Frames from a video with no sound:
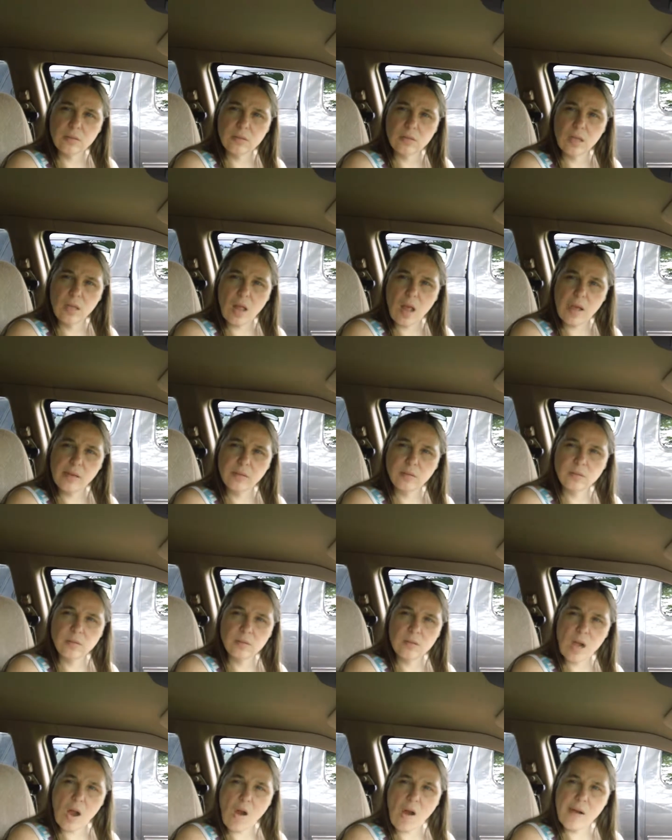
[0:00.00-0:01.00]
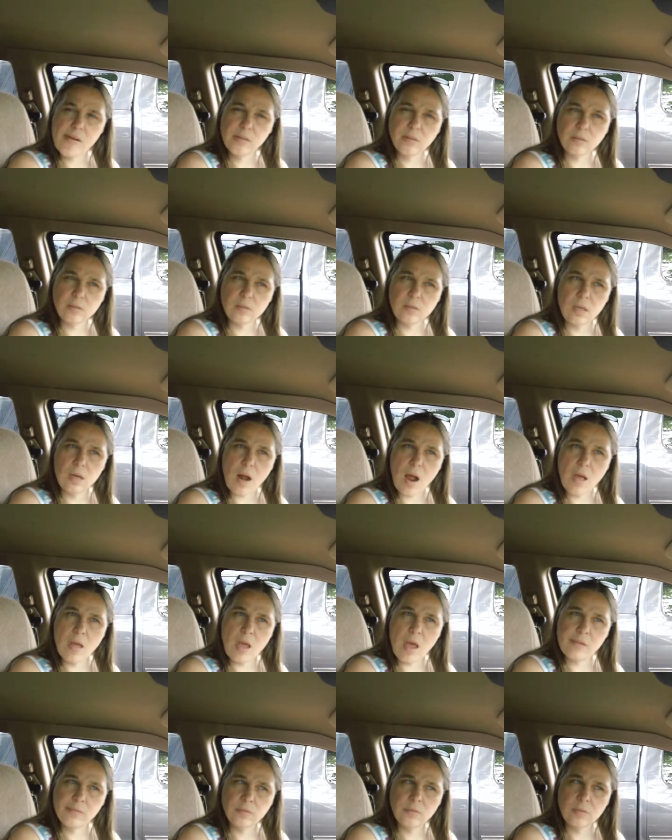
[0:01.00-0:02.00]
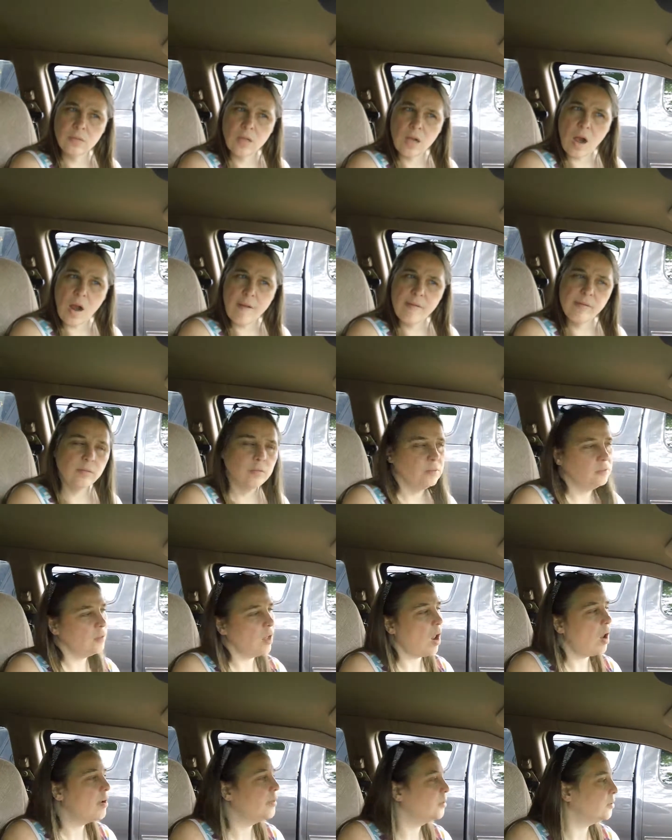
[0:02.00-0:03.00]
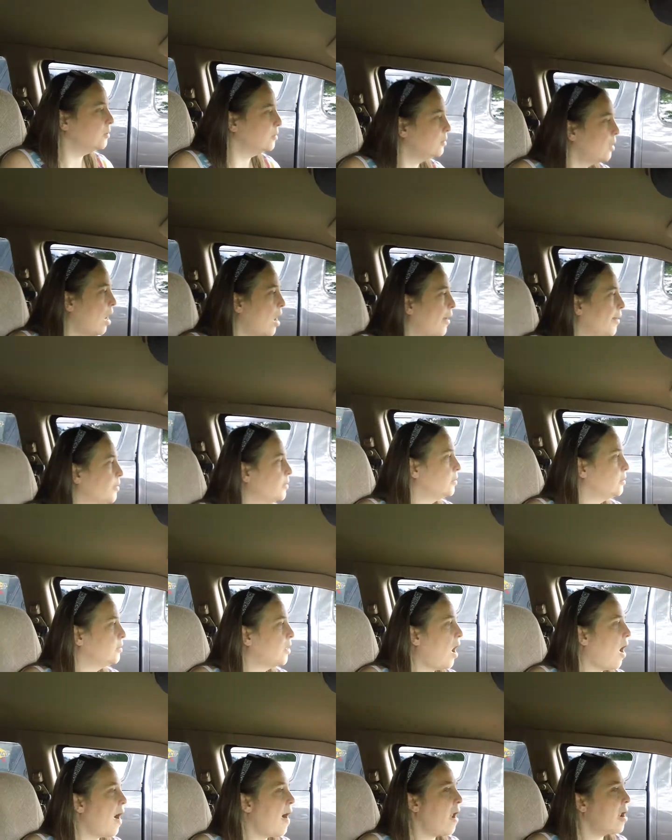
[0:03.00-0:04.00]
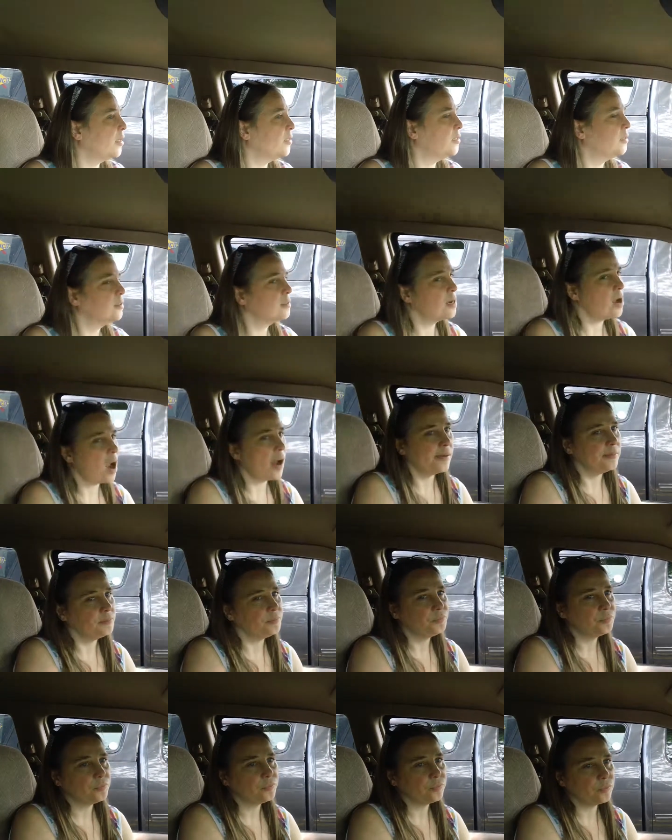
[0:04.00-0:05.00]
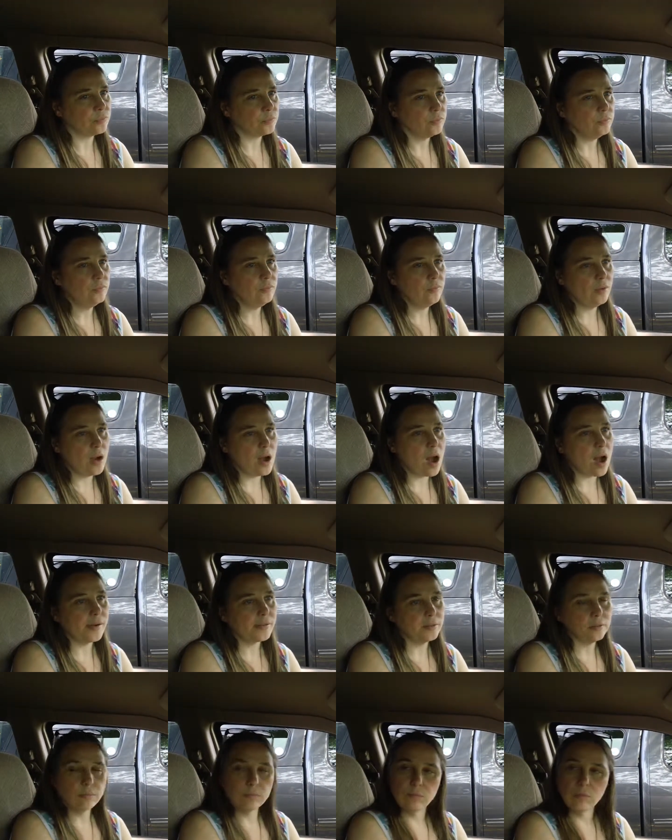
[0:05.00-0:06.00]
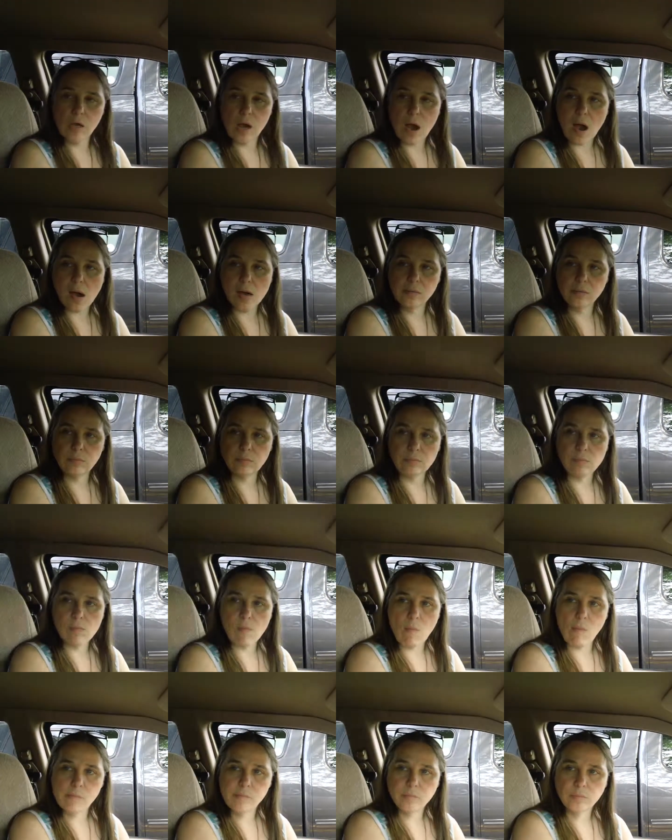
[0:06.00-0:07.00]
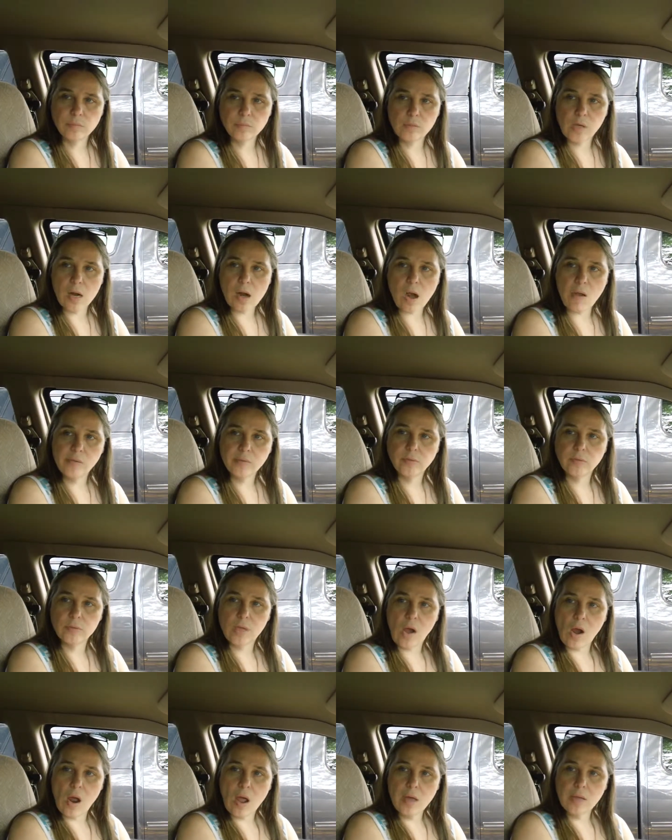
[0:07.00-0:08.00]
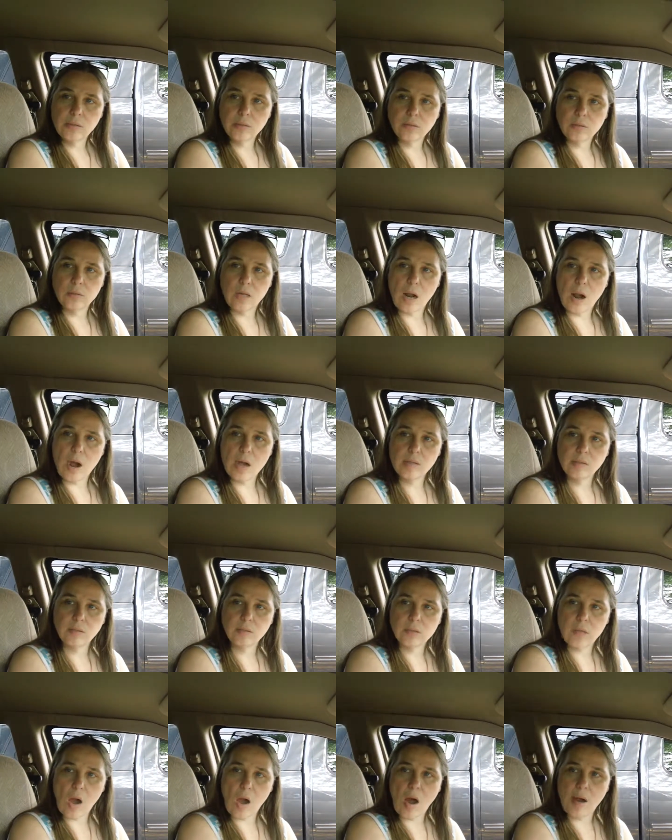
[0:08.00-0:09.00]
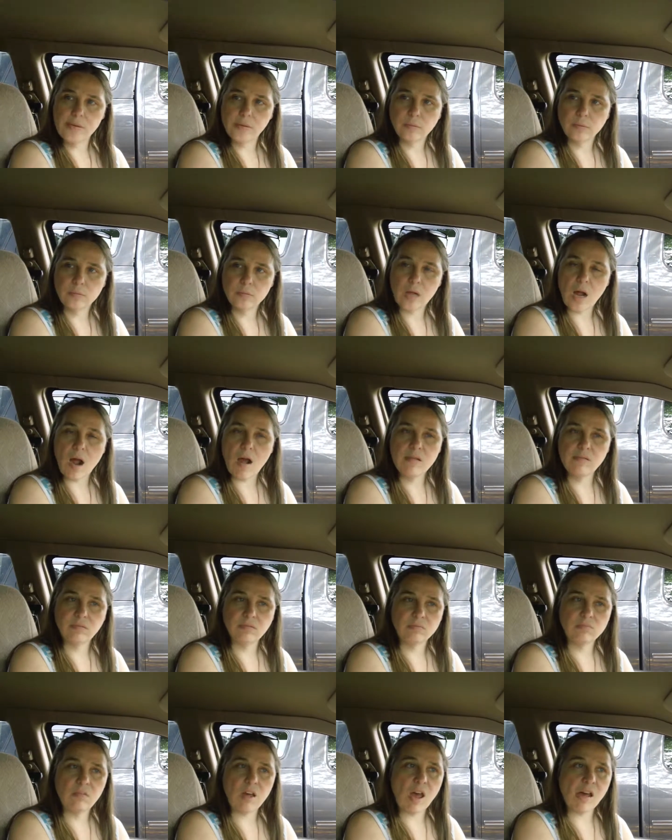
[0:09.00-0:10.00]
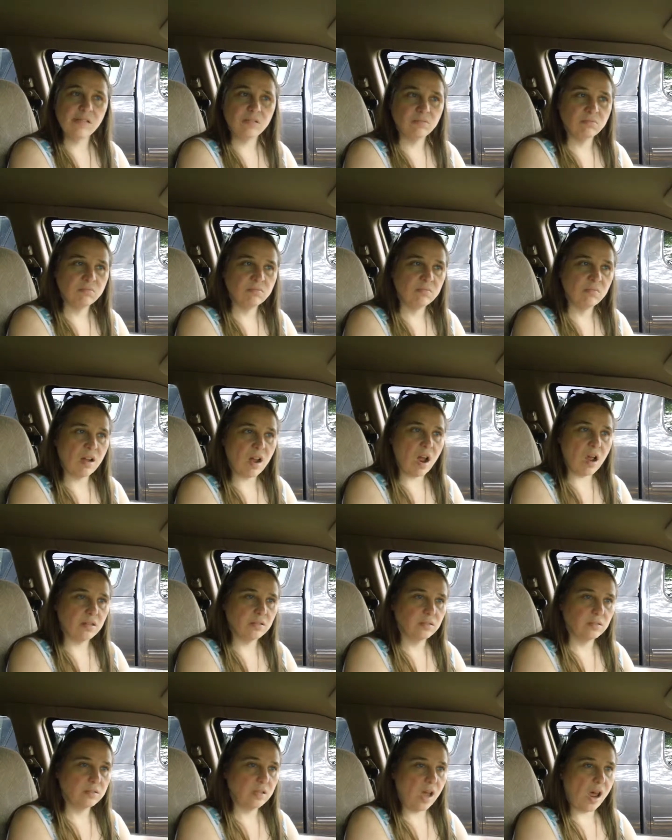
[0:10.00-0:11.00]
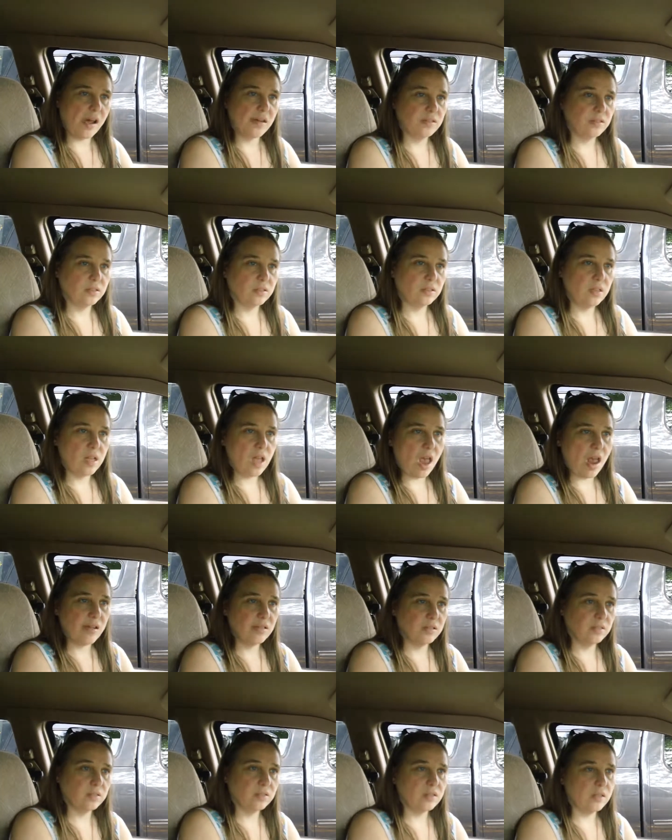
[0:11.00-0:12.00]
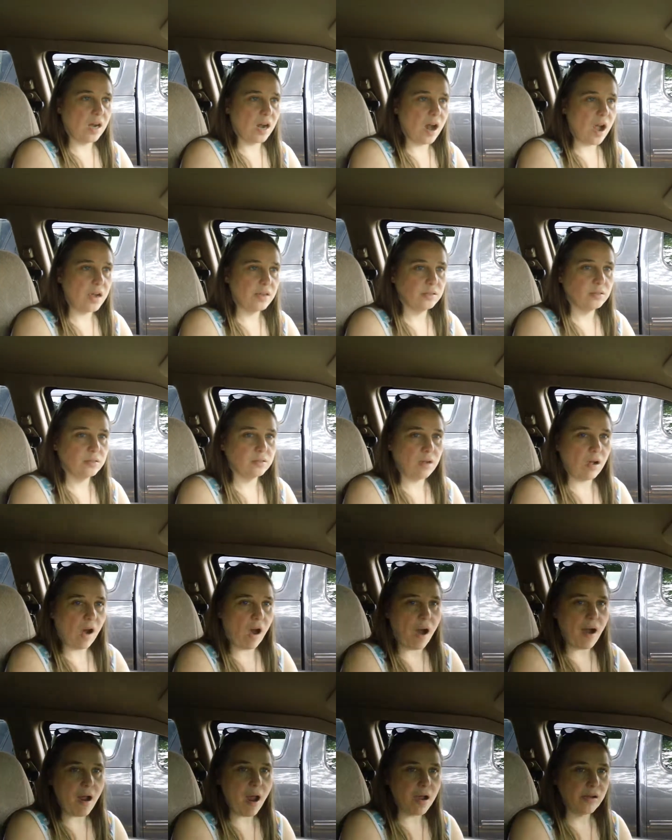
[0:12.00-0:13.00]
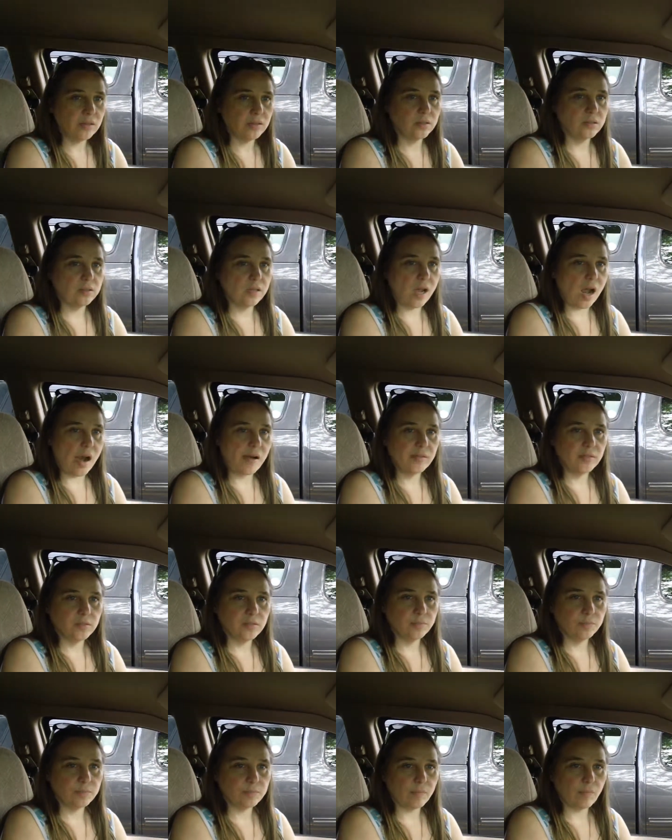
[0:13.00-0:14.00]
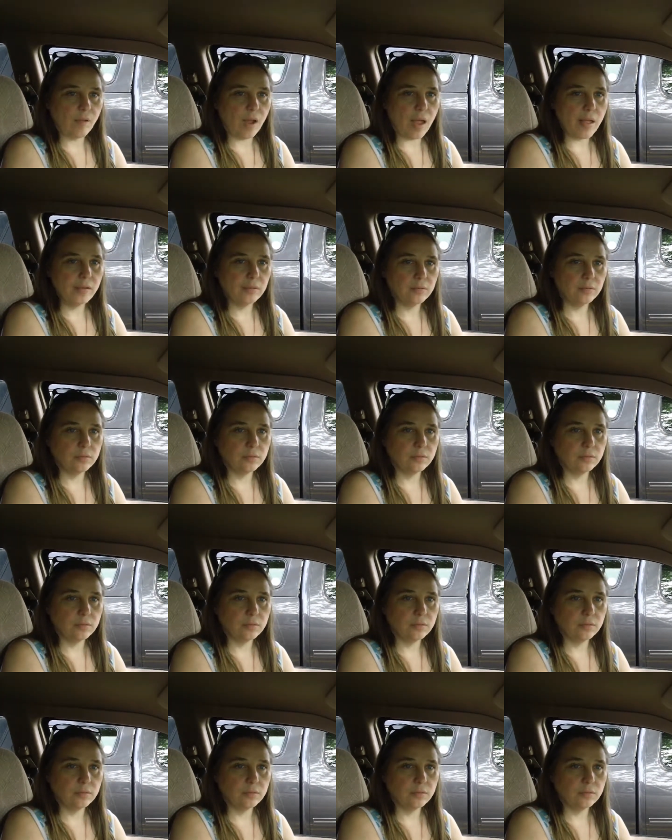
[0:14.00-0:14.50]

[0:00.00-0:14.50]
I'm not sure why. You'd have to ask someone in the glass business to really understand that, or in the automobile industry. Well, what they're going to do then is they're going to just make a face using a photograph of the dead person. They're going to make a face from scratch, kind of mold it over whatever's left of their skull.